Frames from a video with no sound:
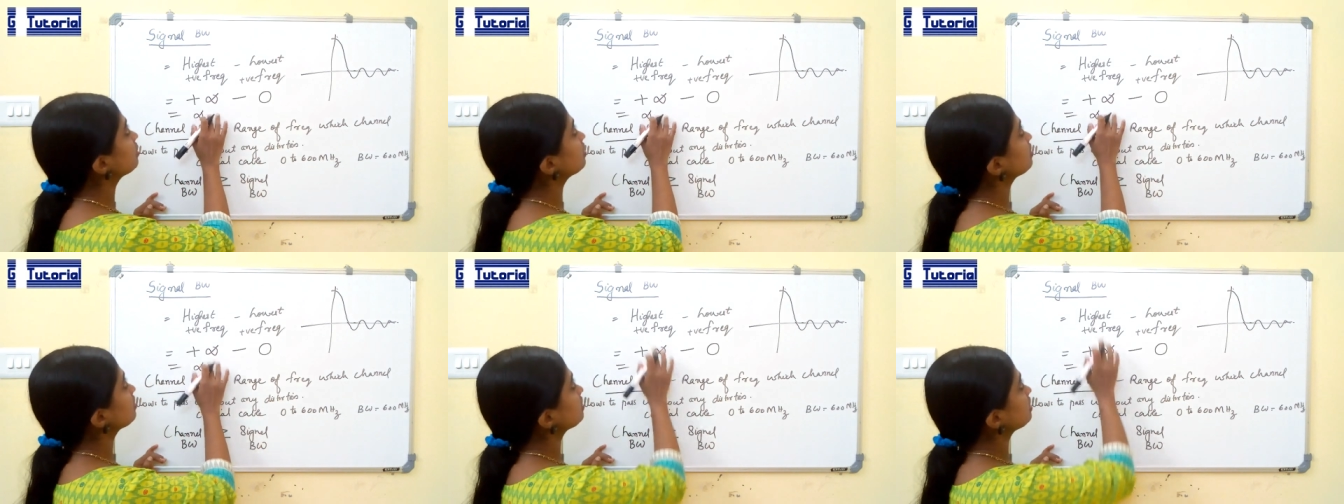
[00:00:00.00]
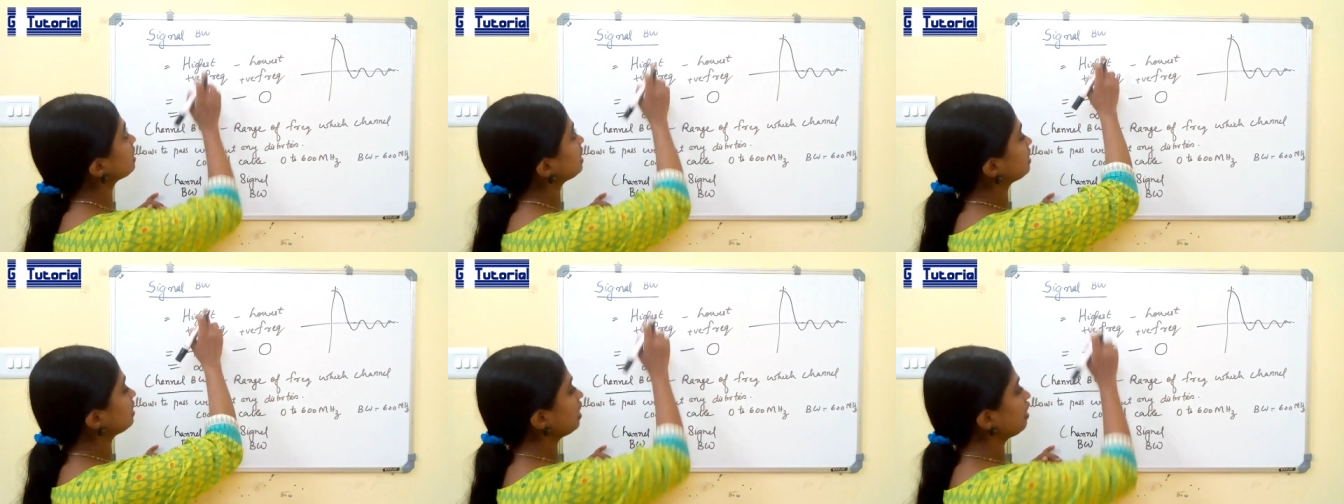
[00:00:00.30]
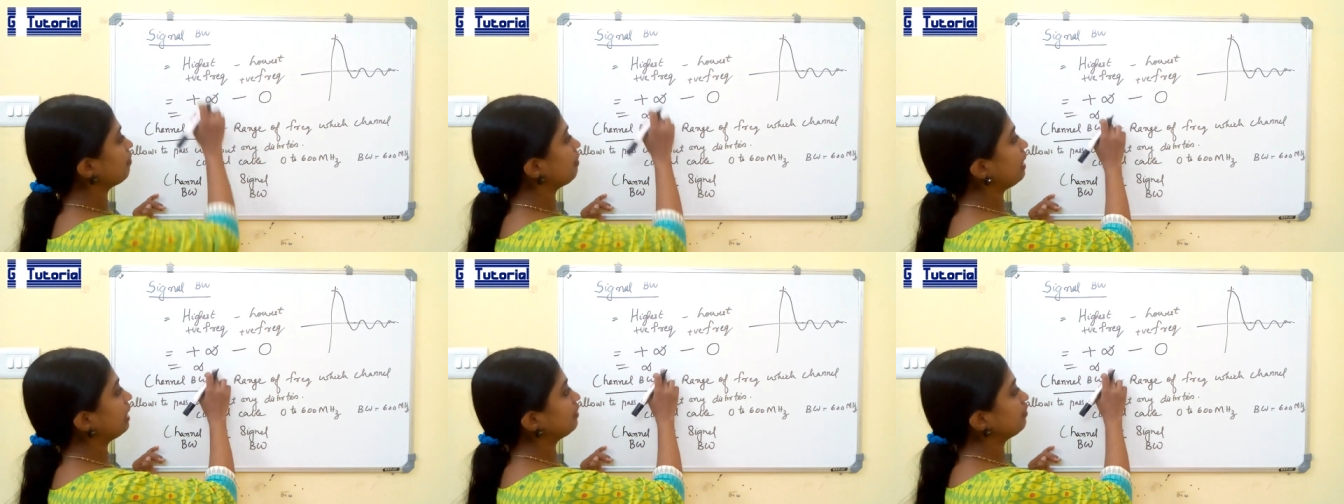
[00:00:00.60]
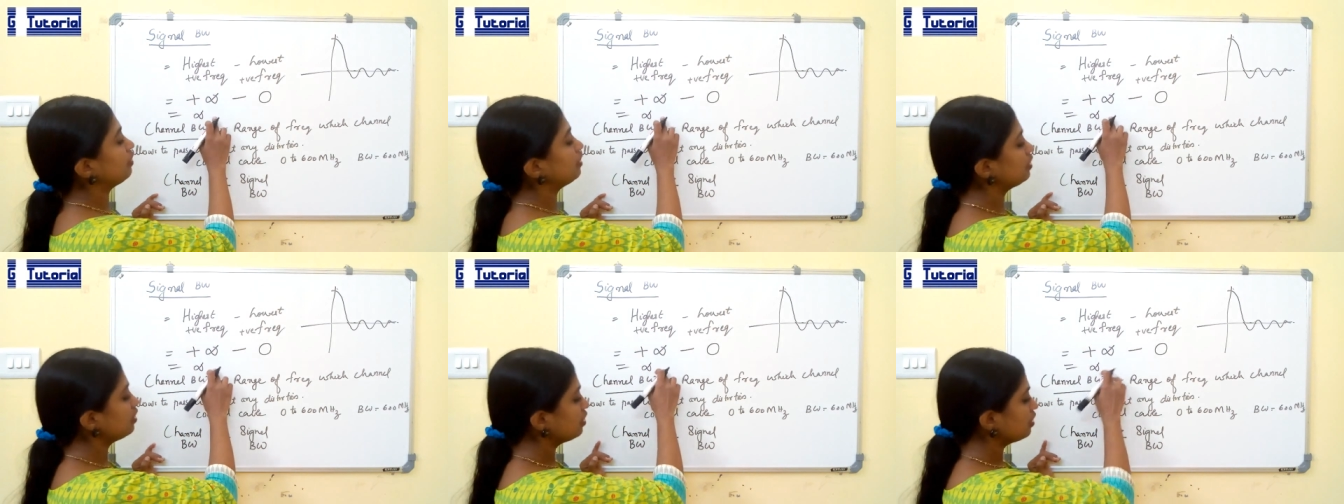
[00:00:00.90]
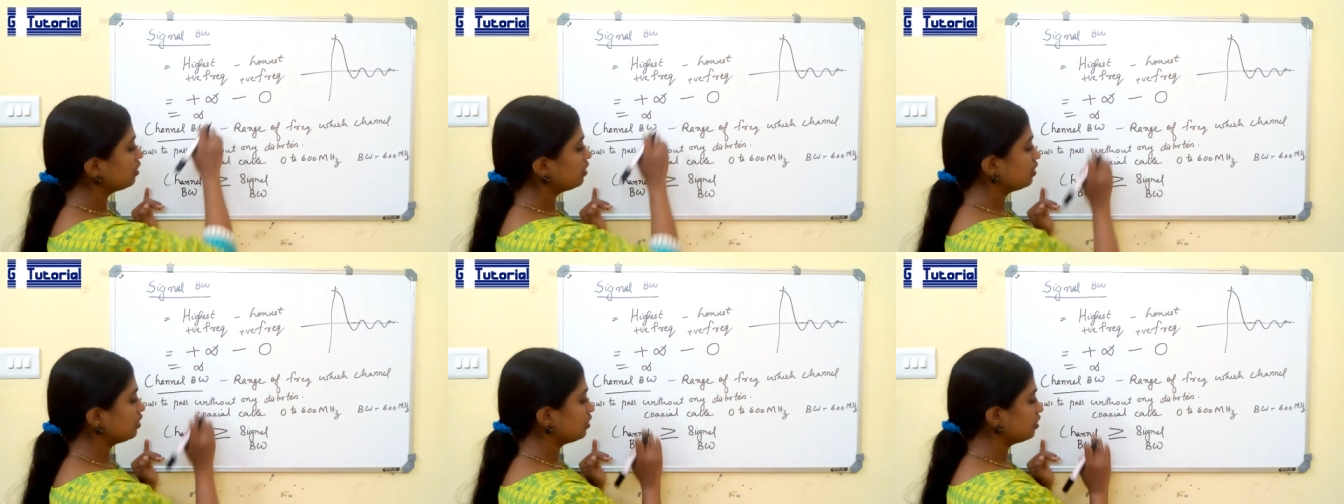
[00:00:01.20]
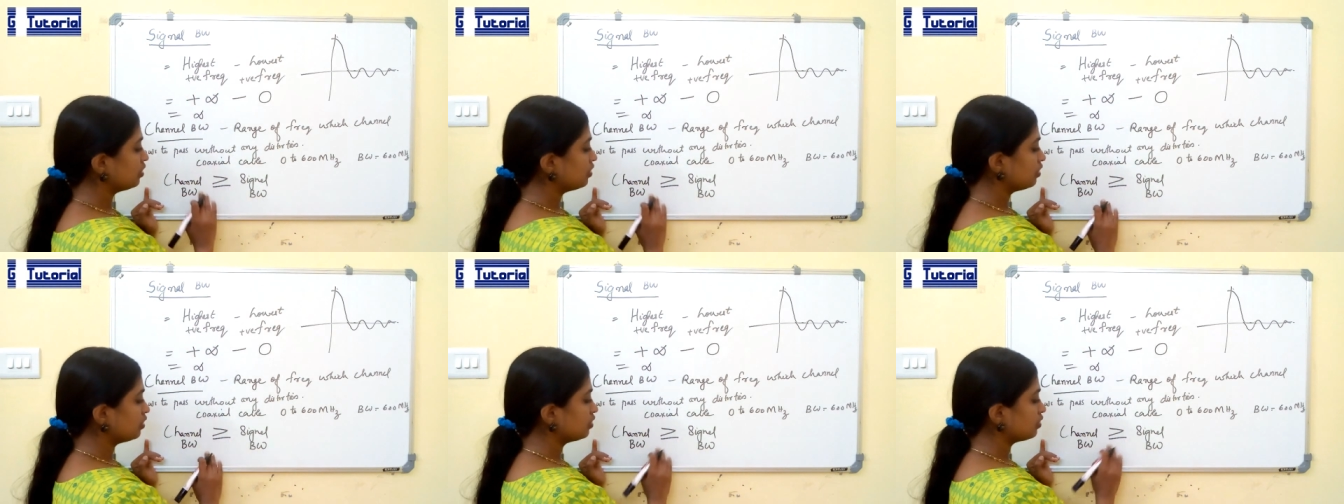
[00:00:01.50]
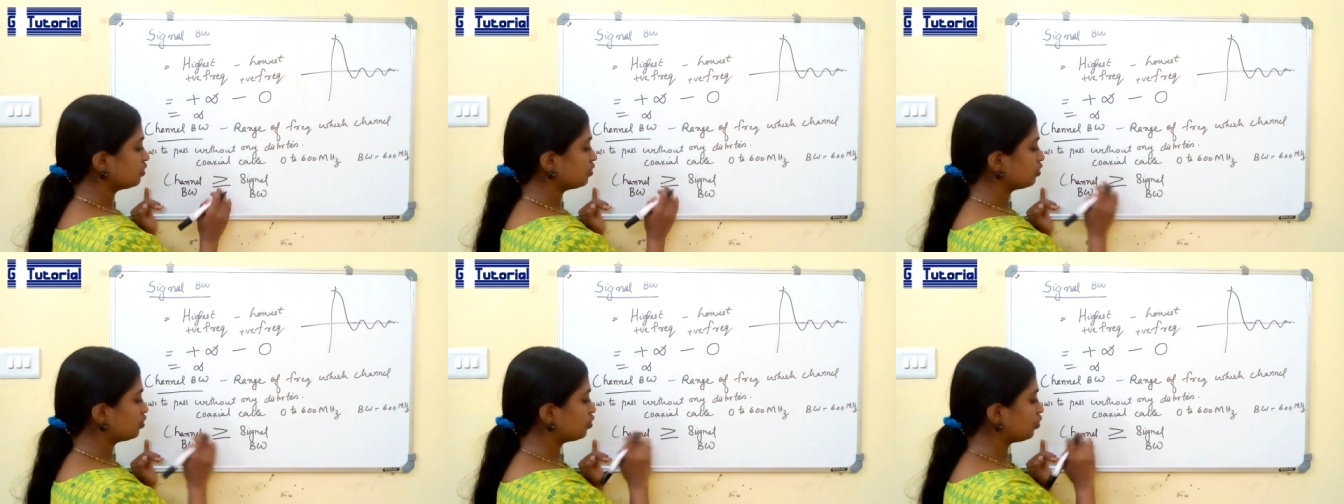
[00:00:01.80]
signal bandwidth
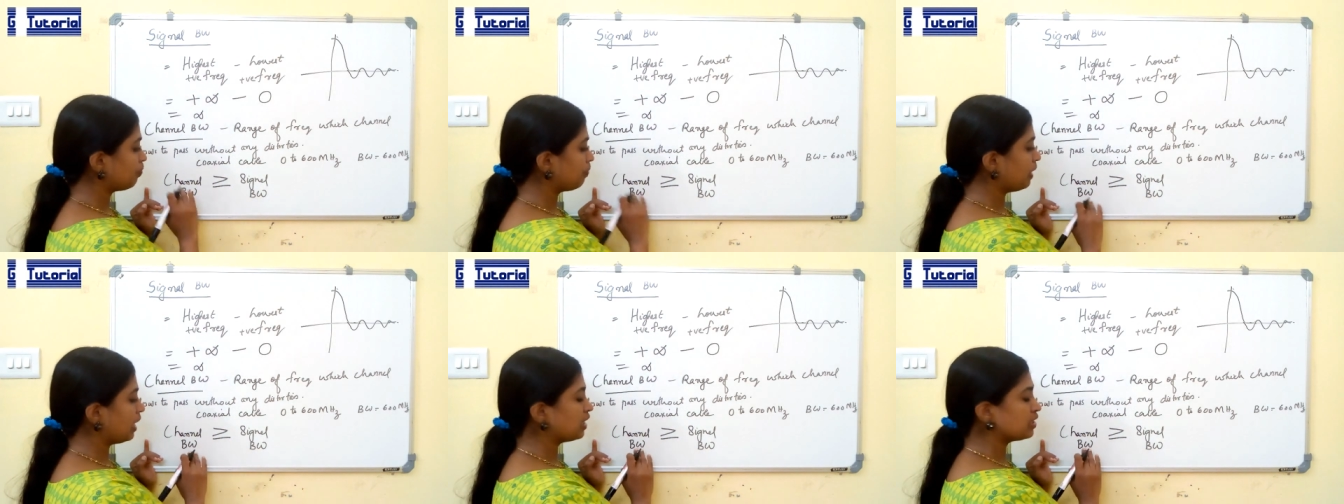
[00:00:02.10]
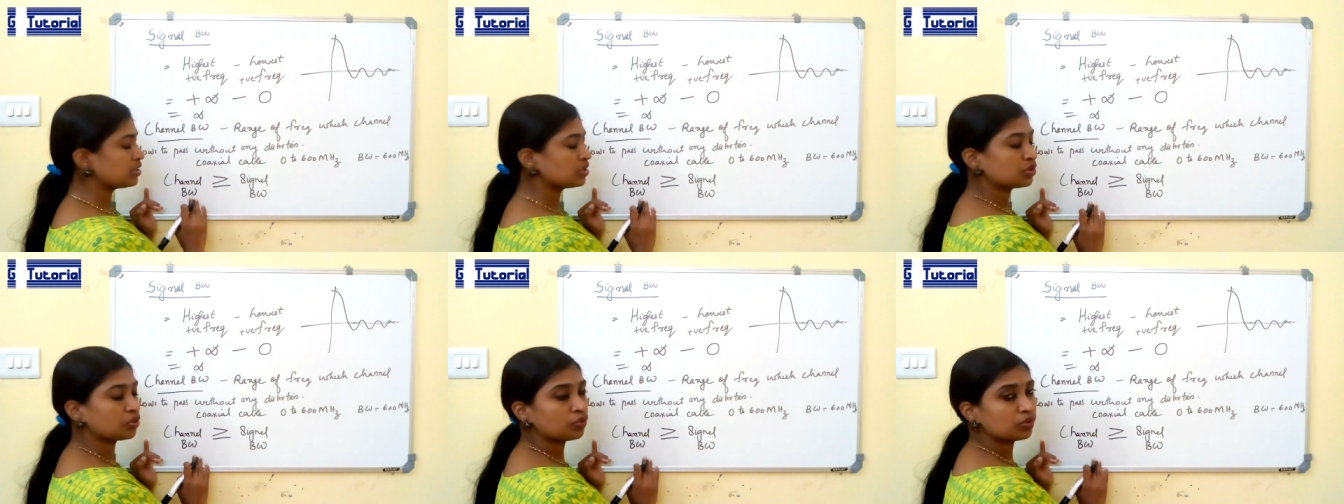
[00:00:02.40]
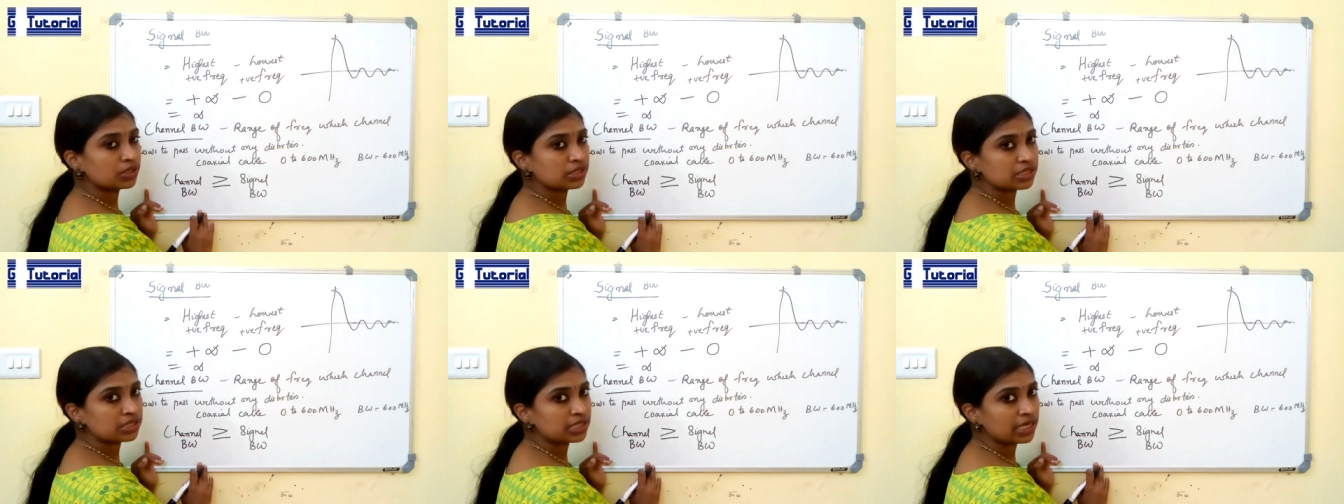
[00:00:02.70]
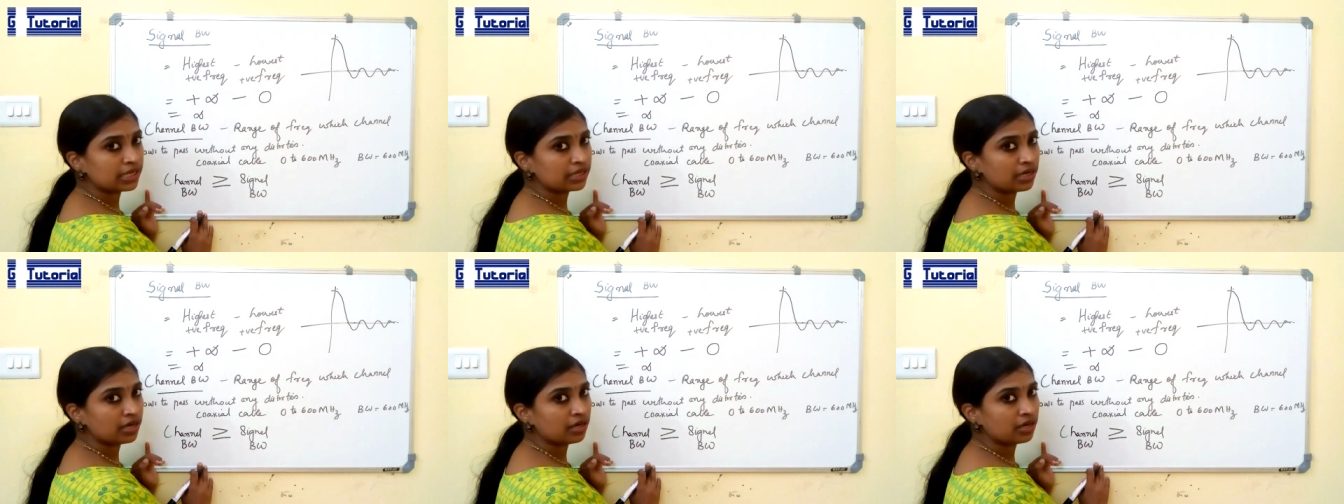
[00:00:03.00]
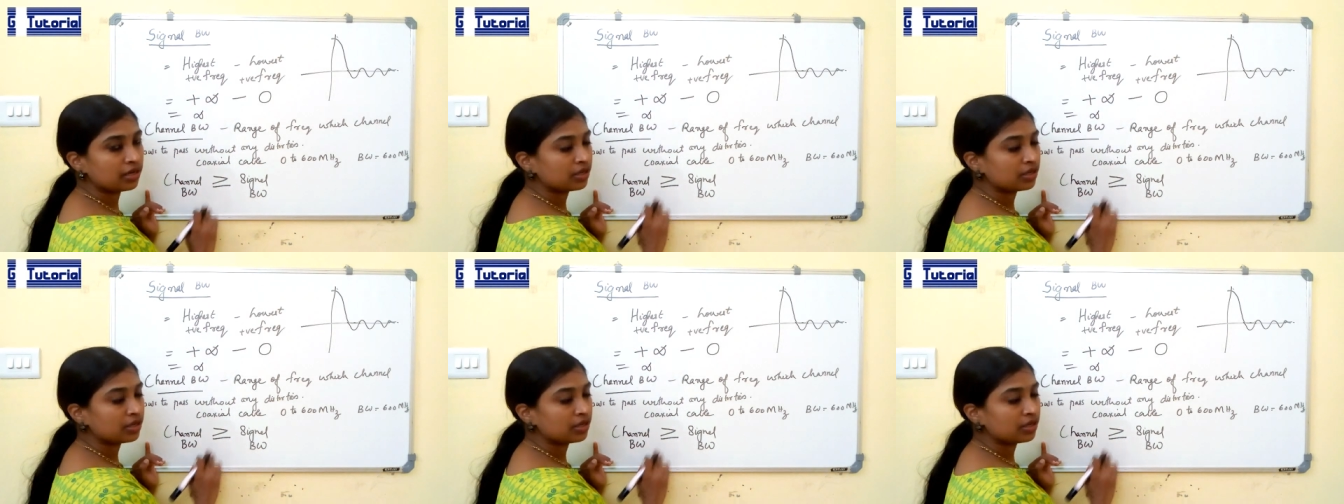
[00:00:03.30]
to pass through this channel?